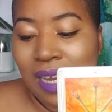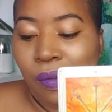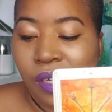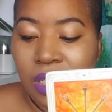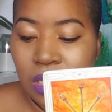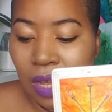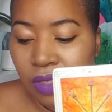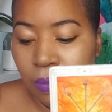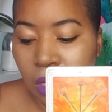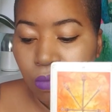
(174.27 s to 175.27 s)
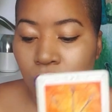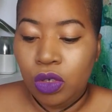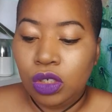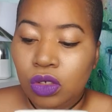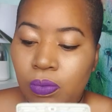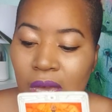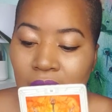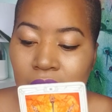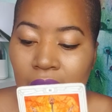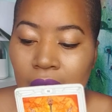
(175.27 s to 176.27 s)
Now, it doesn't have to be emotional
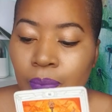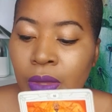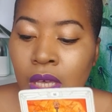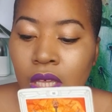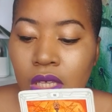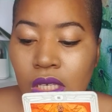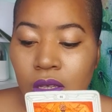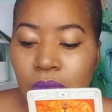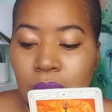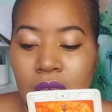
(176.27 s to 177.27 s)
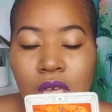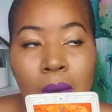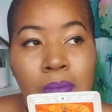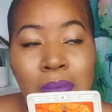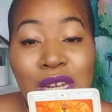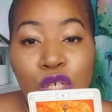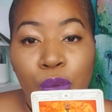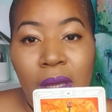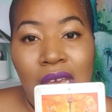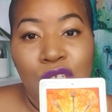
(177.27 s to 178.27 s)
pain here. This can be mental
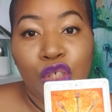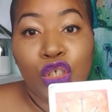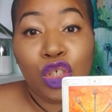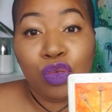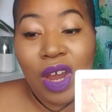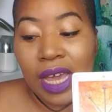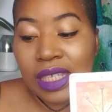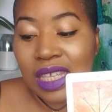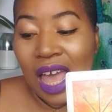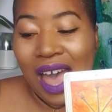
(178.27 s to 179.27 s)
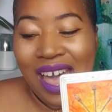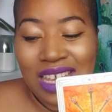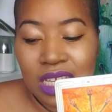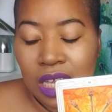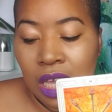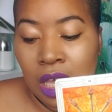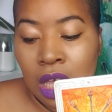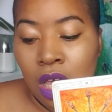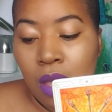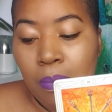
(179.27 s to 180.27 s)
pain, stress, agony,
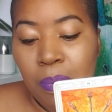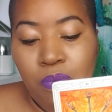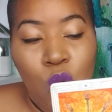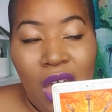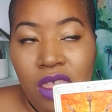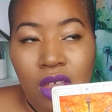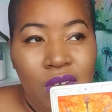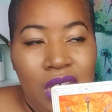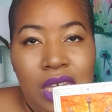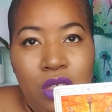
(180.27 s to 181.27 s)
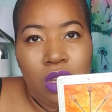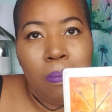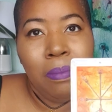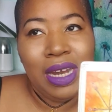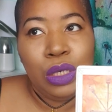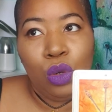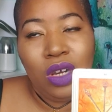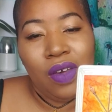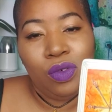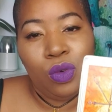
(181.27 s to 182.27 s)
whatever it is a mental
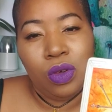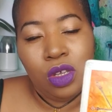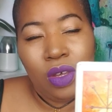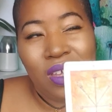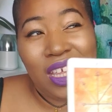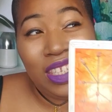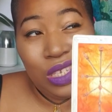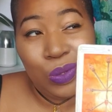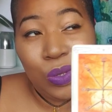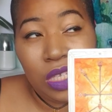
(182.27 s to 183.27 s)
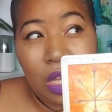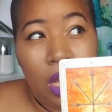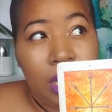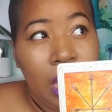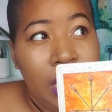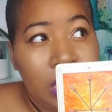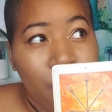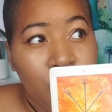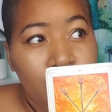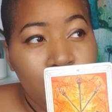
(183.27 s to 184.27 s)
level. You know, it is Swords card here, so
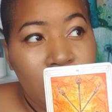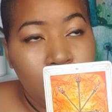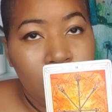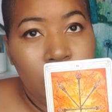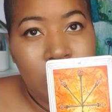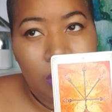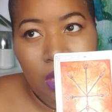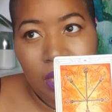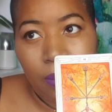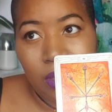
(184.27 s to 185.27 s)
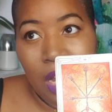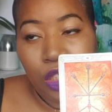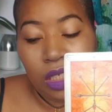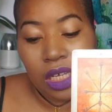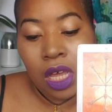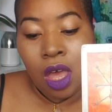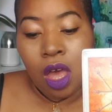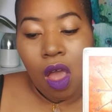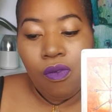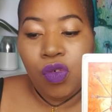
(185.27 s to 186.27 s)
for you this would have been something that was actually
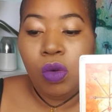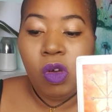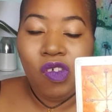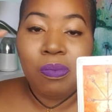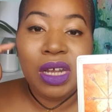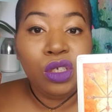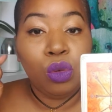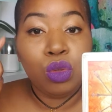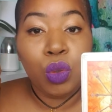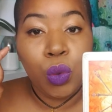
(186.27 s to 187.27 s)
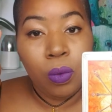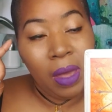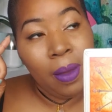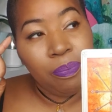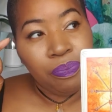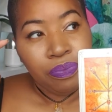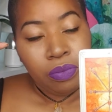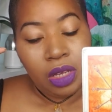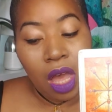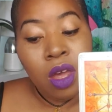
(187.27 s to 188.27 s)
a form of mental torment.
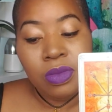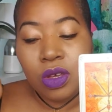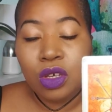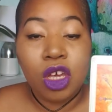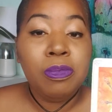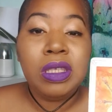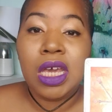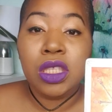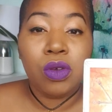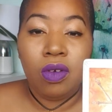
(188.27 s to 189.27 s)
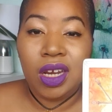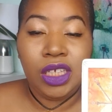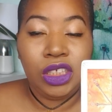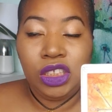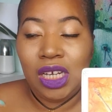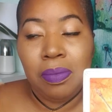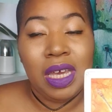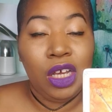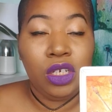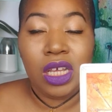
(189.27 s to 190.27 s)
So it could pertain to a relationship, but
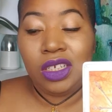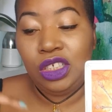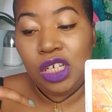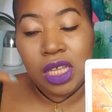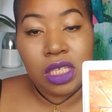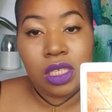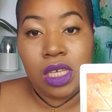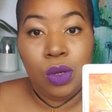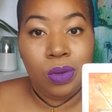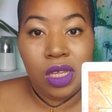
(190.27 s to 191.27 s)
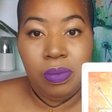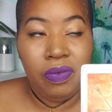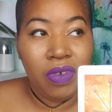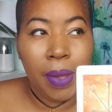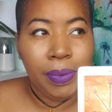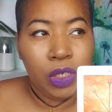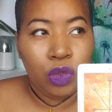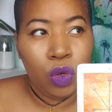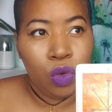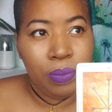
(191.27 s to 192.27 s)
it could just as equally be family
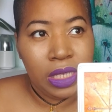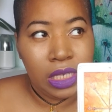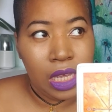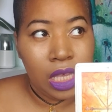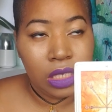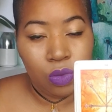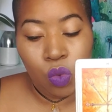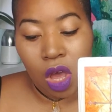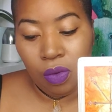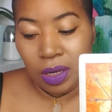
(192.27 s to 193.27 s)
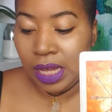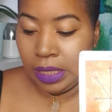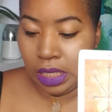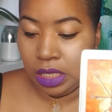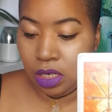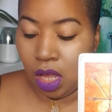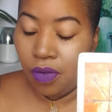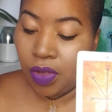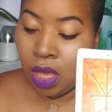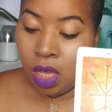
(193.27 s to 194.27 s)
or business, work related
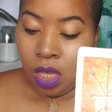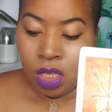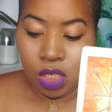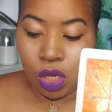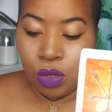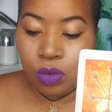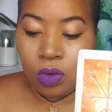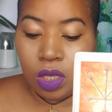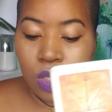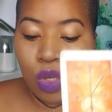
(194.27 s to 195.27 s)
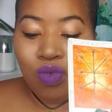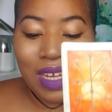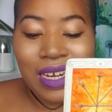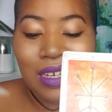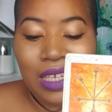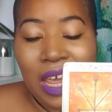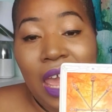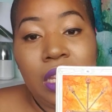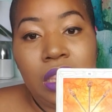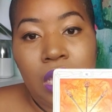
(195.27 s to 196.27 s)
stuff. So you needed to
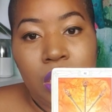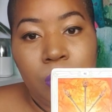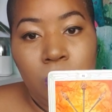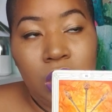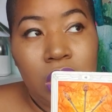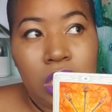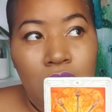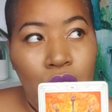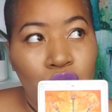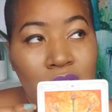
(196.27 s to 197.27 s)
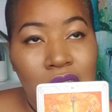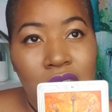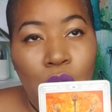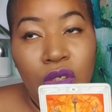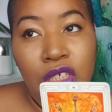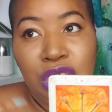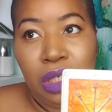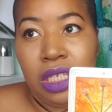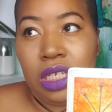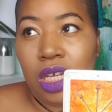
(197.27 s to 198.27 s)
end this because really it was
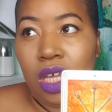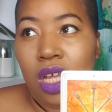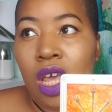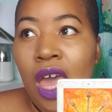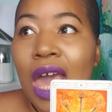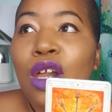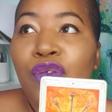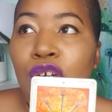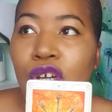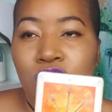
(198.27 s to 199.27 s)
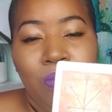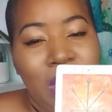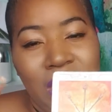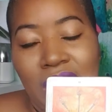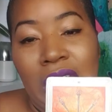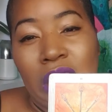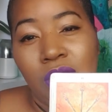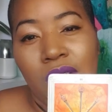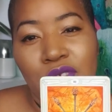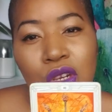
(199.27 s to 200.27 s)
just a hell of your own making.
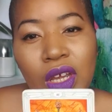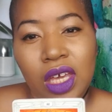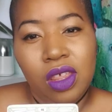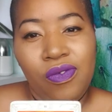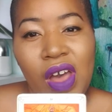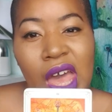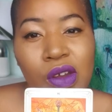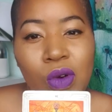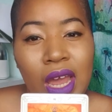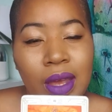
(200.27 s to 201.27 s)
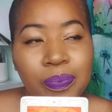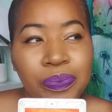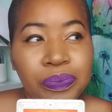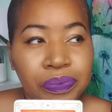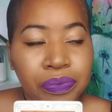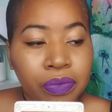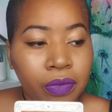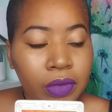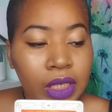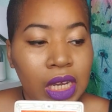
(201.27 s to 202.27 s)
If you look at the fire, right?
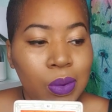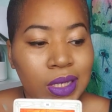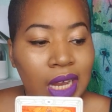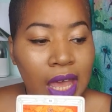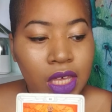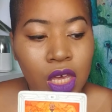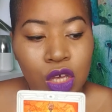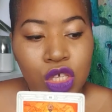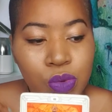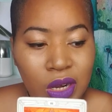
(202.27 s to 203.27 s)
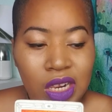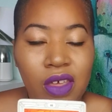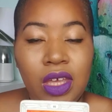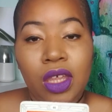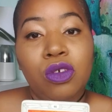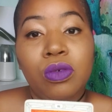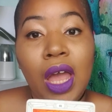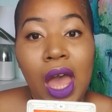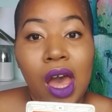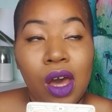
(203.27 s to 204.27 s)
It was like you were living through a
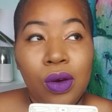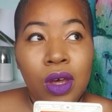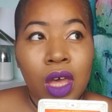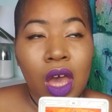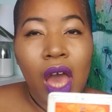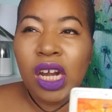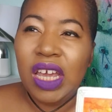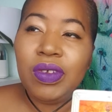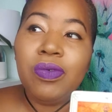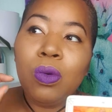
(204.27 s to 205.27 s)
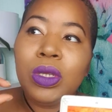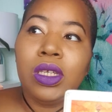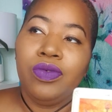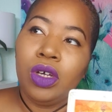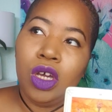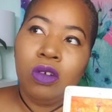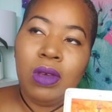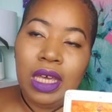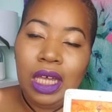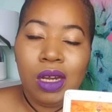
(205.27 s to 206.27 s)
hell. And even if it wasn't of your own
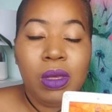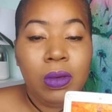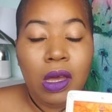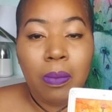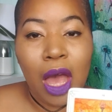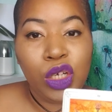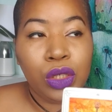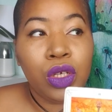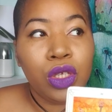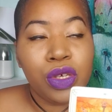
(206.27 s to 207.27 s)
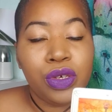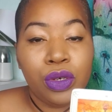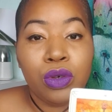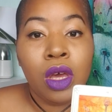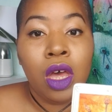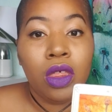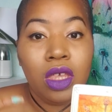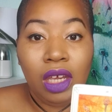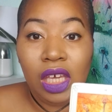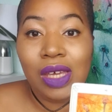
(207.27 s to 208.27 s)
making, let me be compassionate to you,
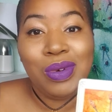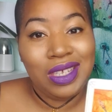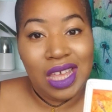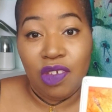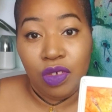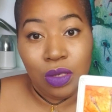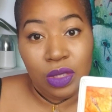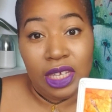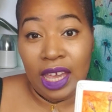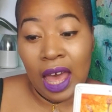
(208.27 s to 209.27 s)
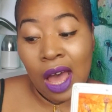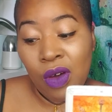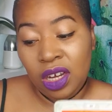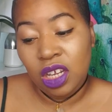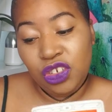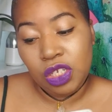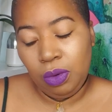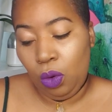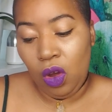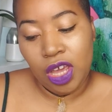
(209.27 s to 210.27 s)
the key was there for you to get out, and it just
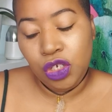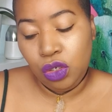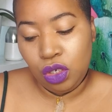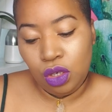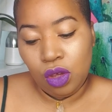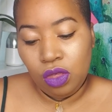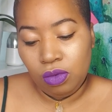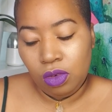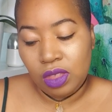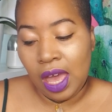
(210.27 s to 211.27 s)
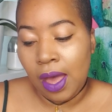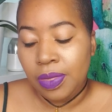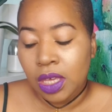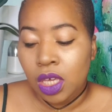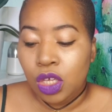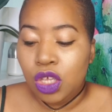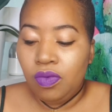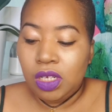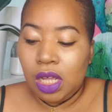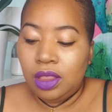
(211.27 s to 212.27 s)
required you to go through that.
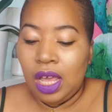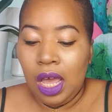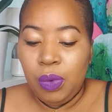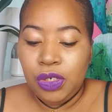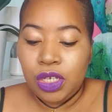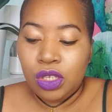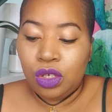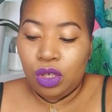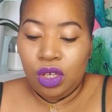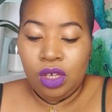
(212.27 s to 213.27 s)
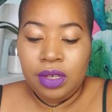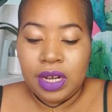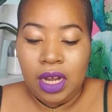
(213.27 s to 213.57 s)
You've done that, which is good.